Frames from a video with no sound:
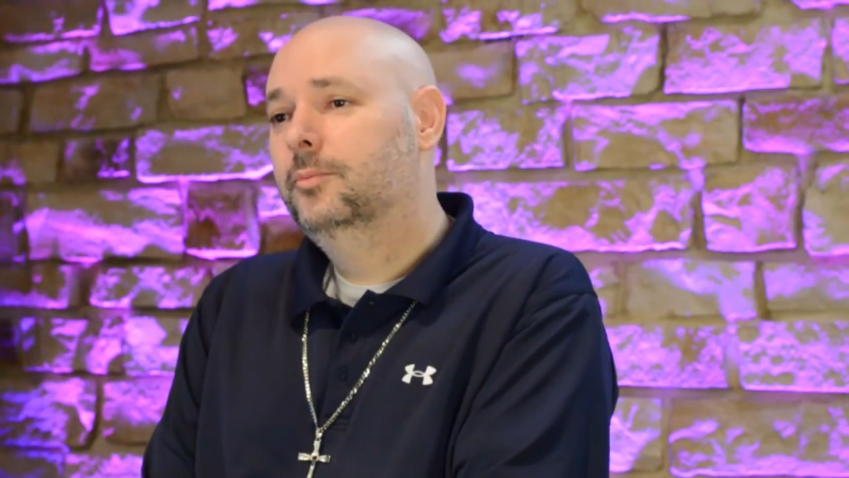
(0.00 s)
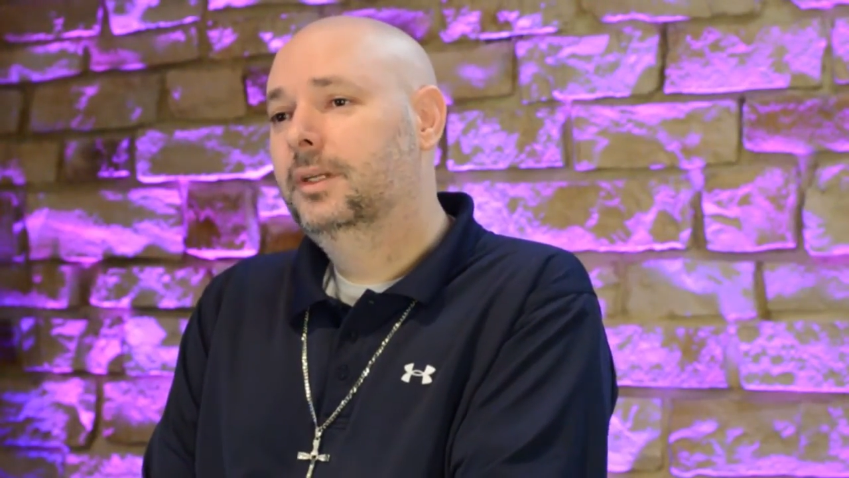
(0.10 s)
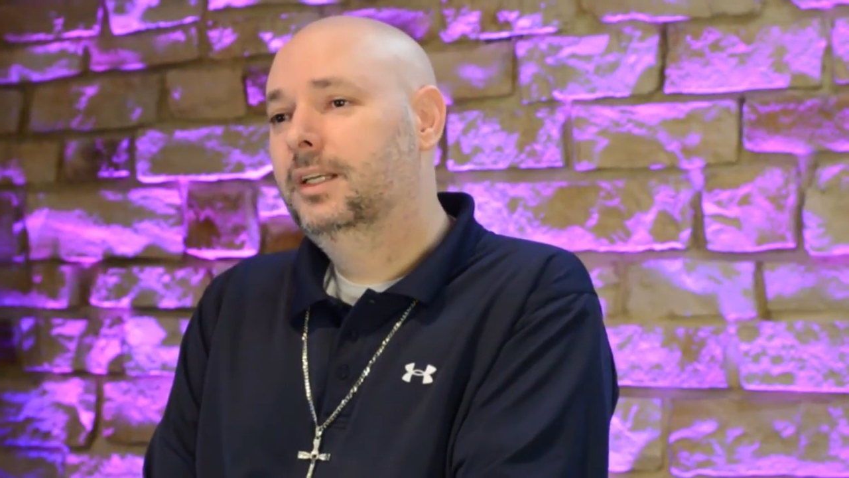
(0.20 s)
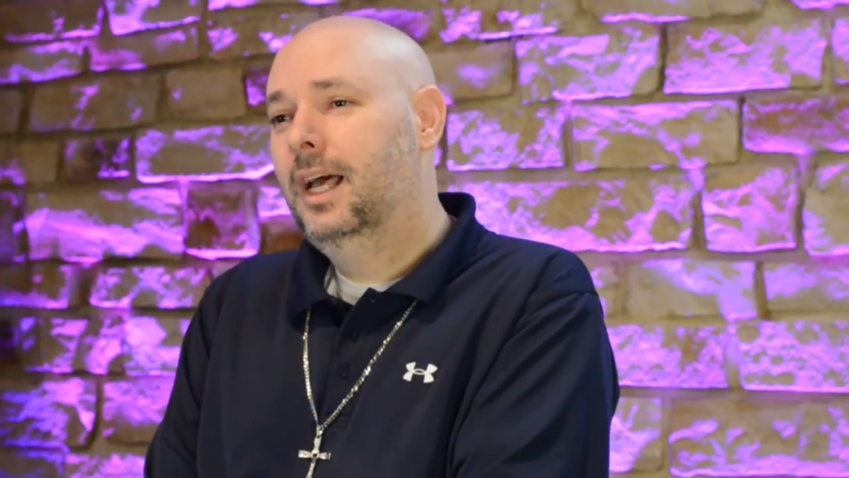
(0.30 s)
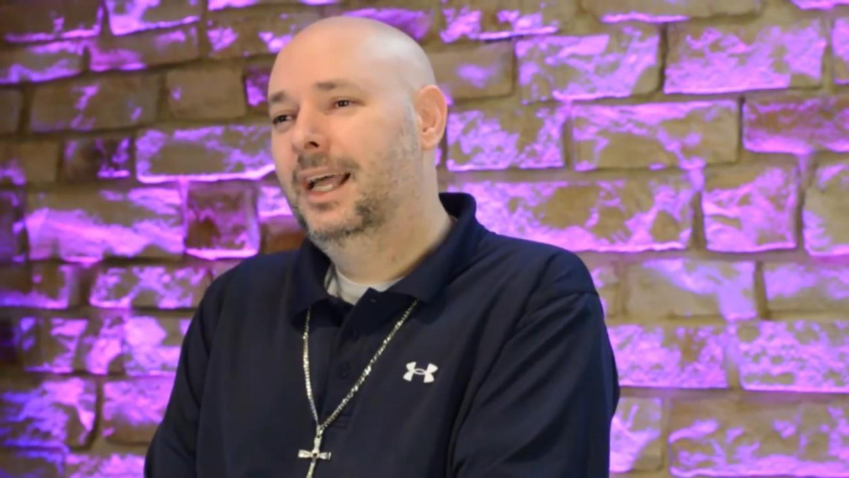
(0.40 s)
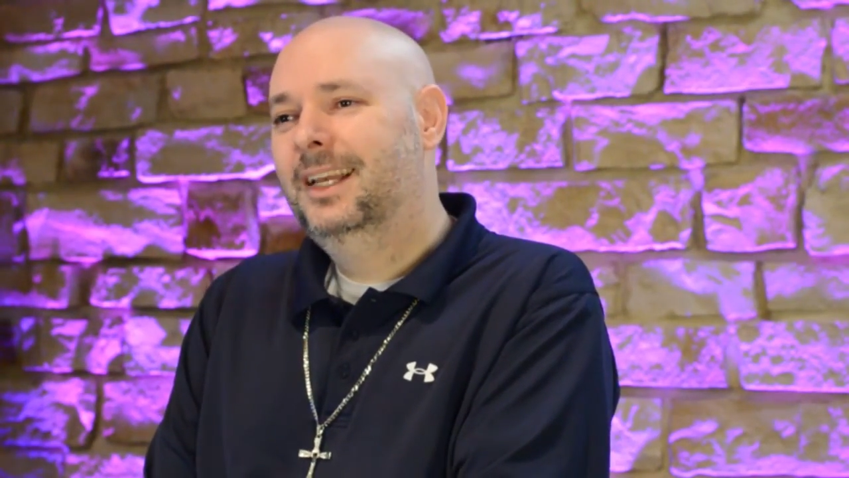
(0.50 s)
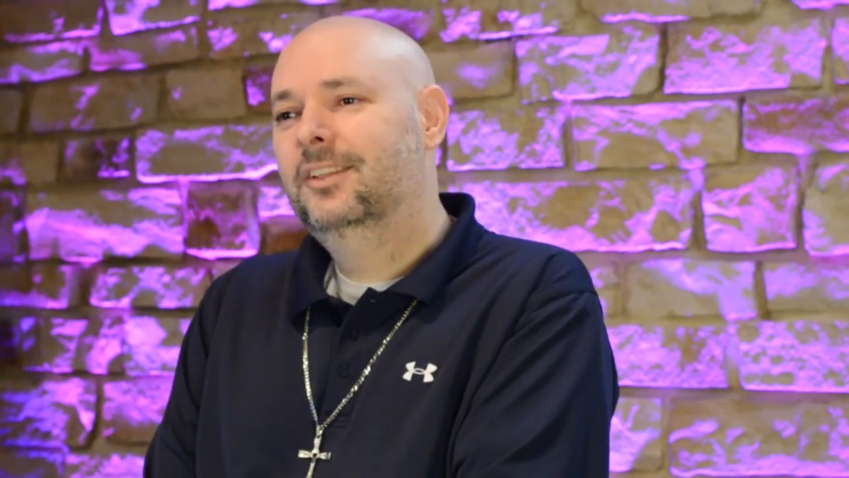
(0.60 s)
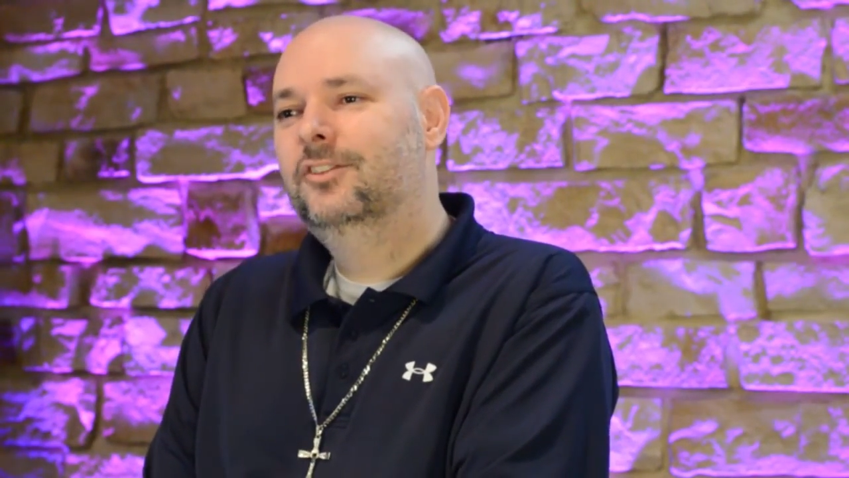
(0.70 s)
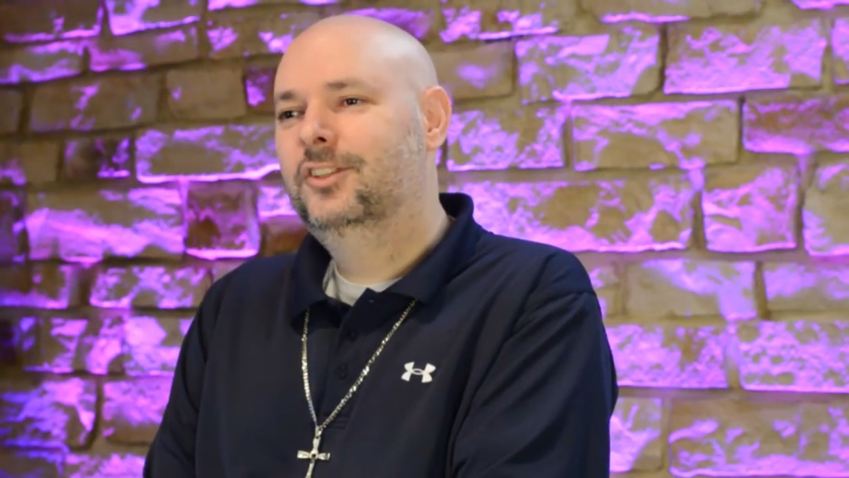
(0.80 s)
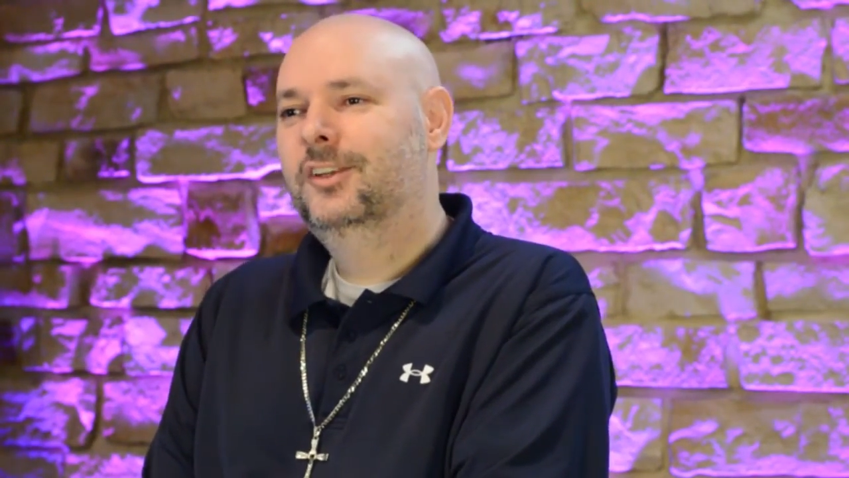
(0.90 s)
but not
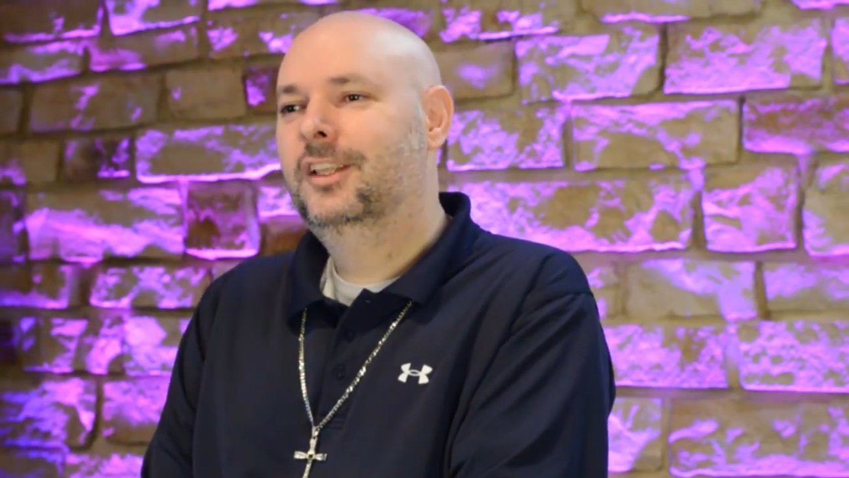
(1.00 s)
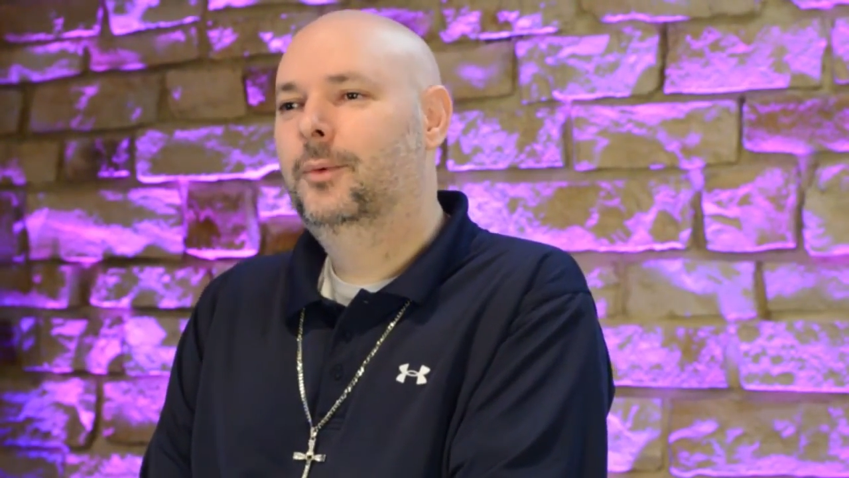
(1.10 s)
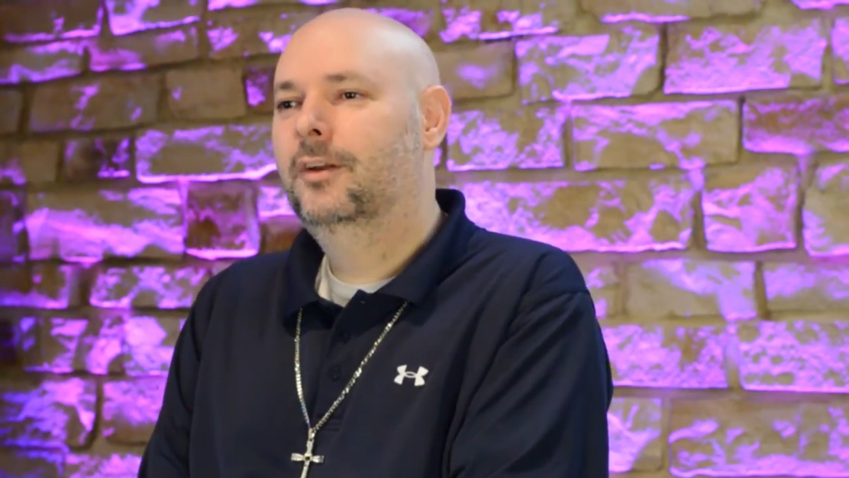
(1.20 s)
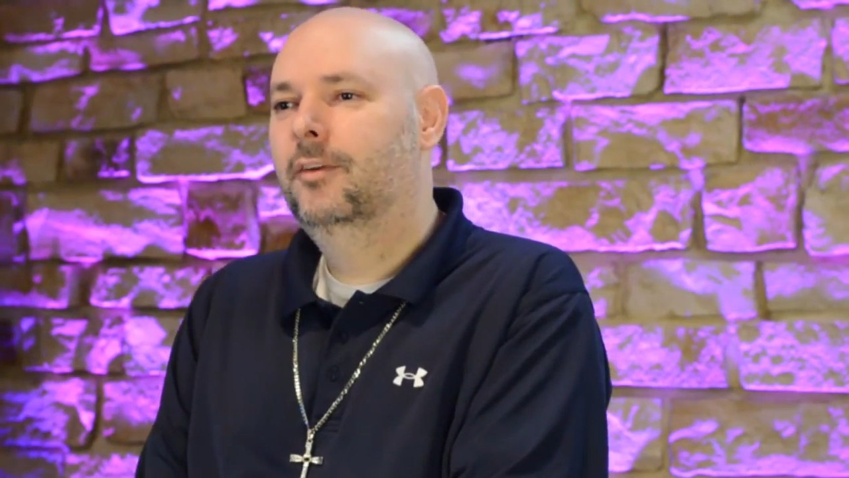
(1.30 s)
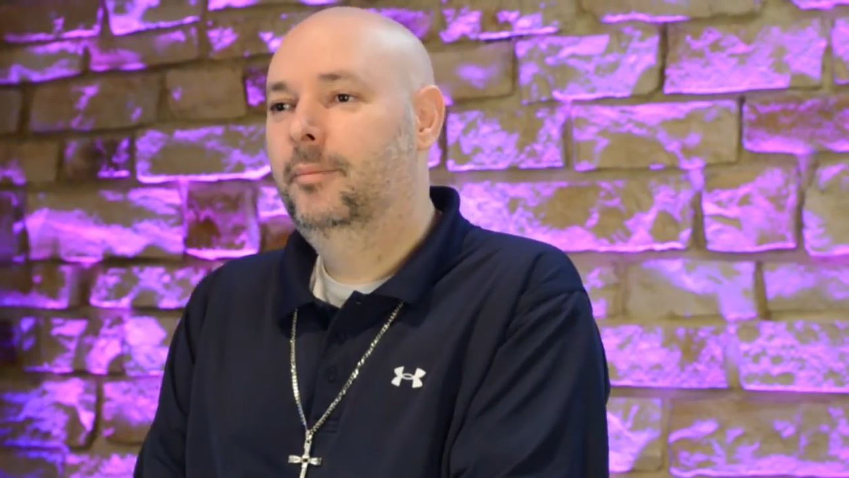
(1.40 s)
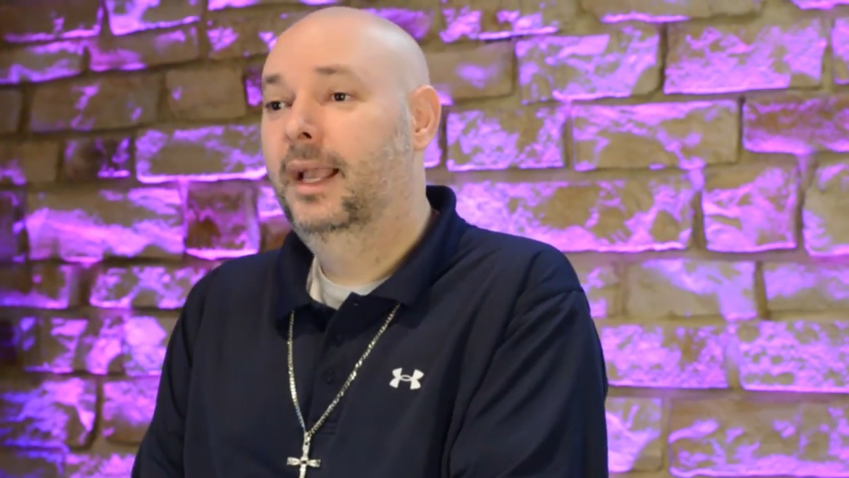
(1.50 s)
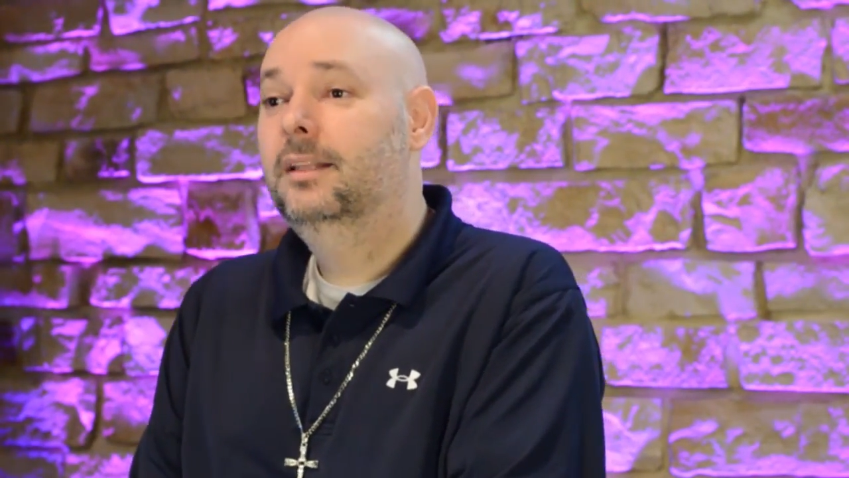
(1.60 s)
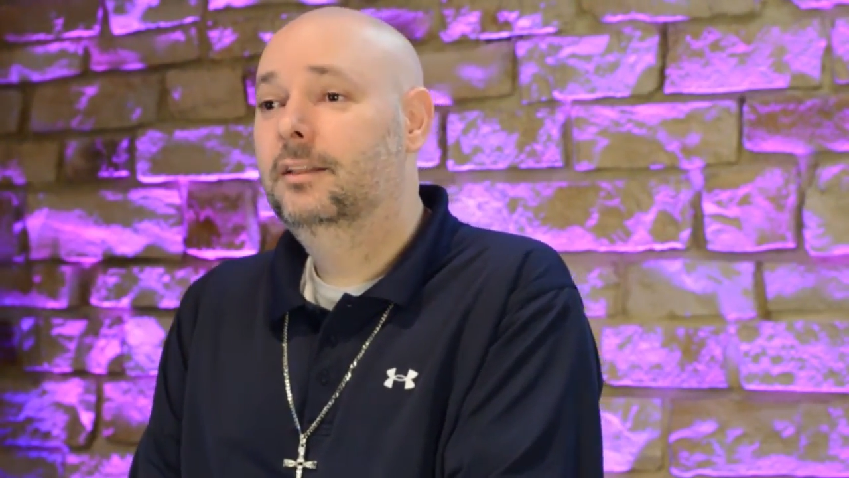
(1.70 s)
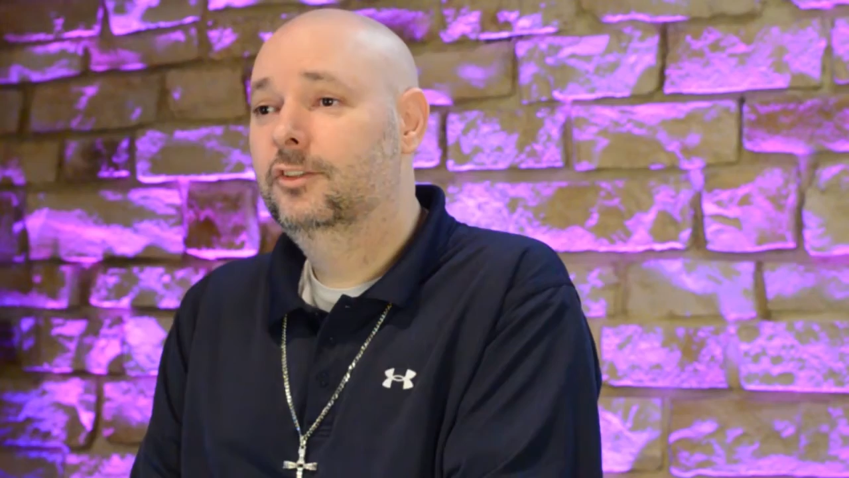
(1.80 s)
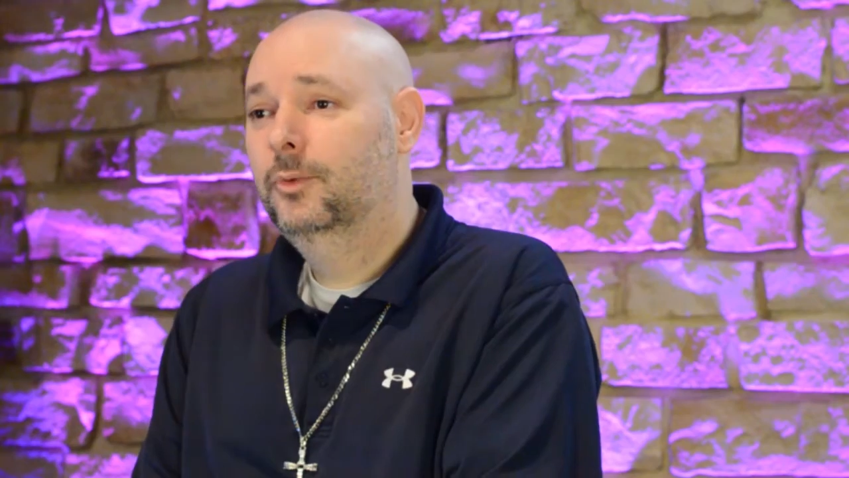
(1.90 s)
necessarily what
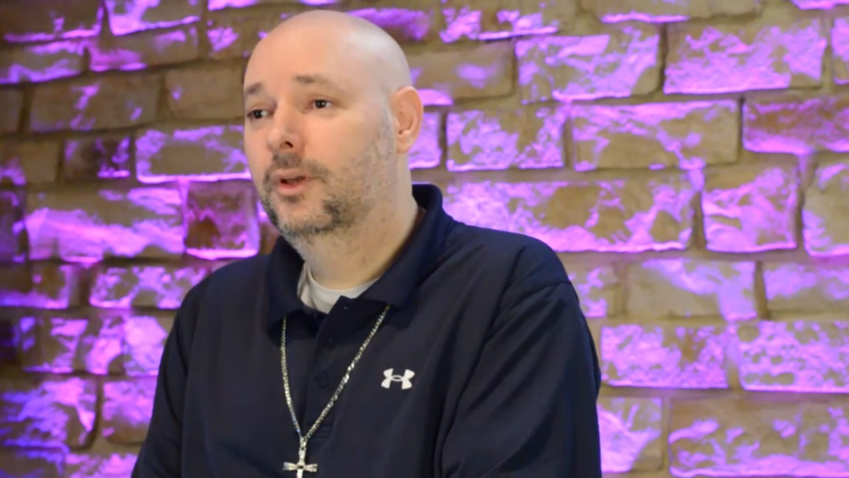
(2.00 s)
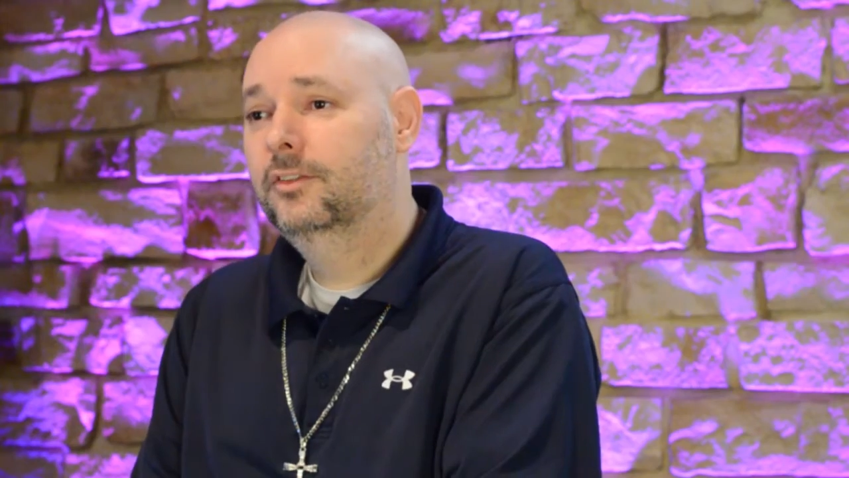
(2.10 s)
repentance was,